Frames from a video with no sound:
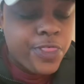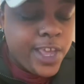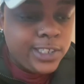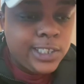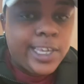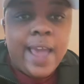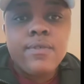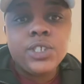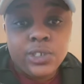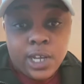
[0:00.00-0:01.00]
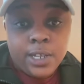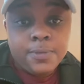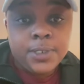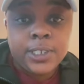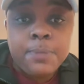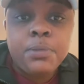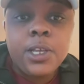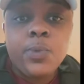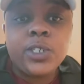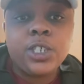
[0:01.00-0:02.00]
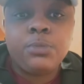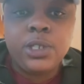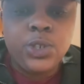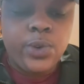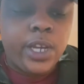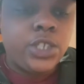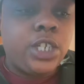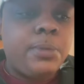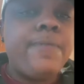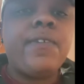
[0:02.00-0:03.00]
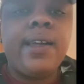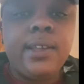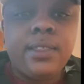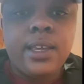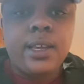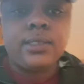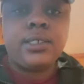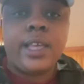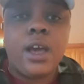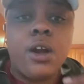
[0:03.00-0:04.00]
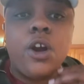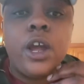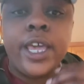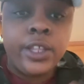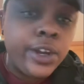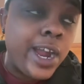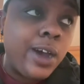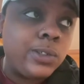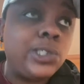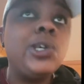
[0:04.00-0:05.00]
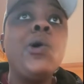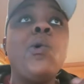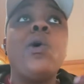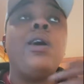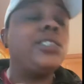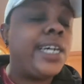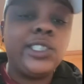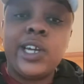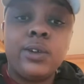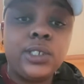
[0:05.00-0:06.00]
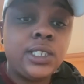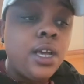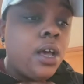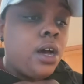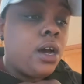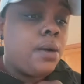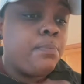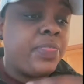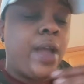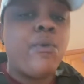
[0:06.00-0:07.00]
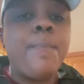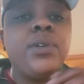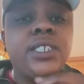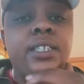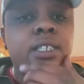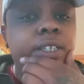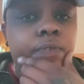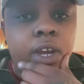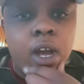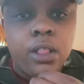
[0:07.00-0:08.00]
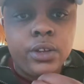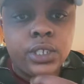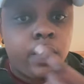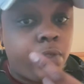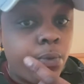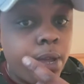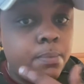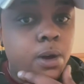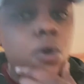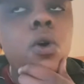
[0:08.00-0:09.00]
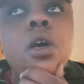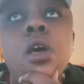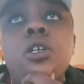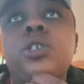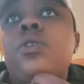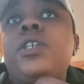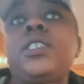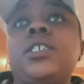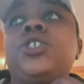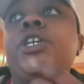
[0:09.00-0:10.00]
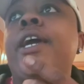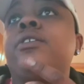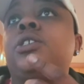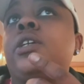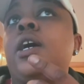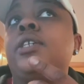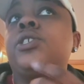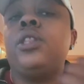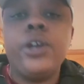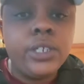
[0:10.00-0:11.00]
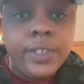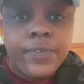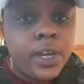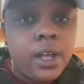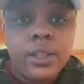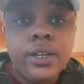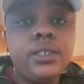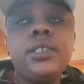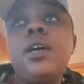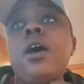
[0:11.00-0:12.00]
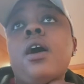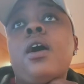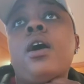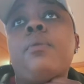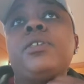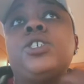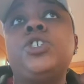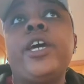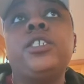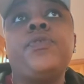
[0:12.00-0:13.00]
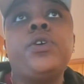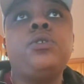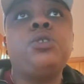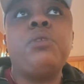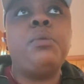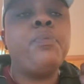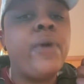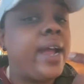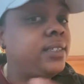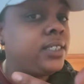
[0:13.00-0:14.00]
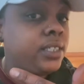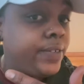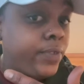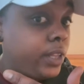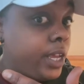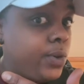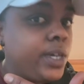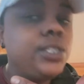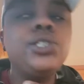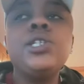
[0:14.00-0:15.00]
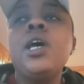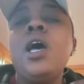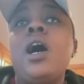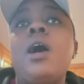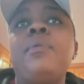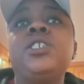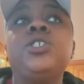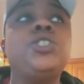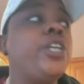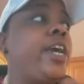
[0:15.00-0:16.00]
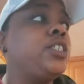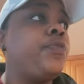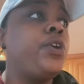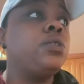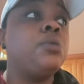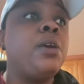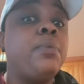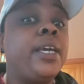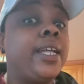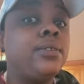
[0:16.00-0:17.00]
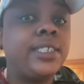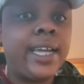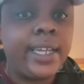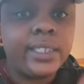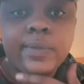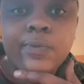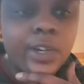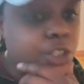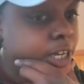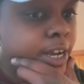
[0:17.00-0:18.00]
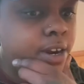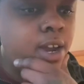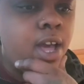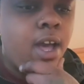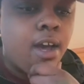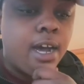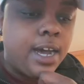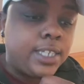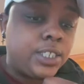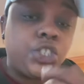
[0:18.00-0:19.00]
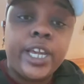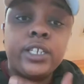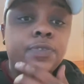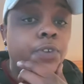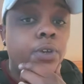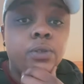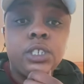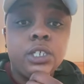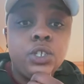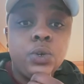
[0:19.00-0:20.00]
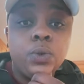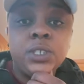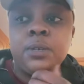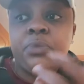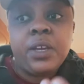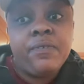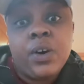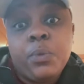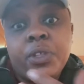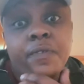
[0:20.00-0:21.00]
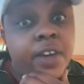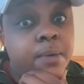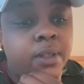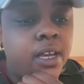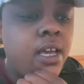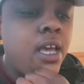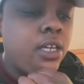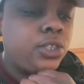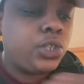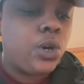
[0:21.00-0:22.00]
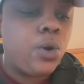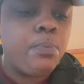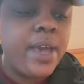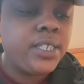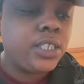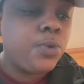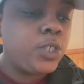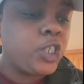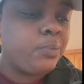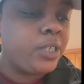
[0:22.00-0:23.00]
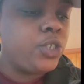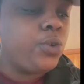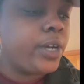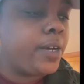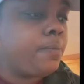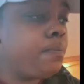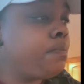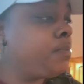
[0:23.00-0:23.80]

this scavenger hunt, simply what you're gonna be doing is you're gonna be finding things that are in your house or outside your house that represent the different colors of the rainbow. So this is a chance to learn the different colors. It's a chance for you to maybe practice in a different language. It's a chance for you to maybe get outside and get some fresh air. It's a chance for you to do something fun with your family. So basically what you're gonna be doing,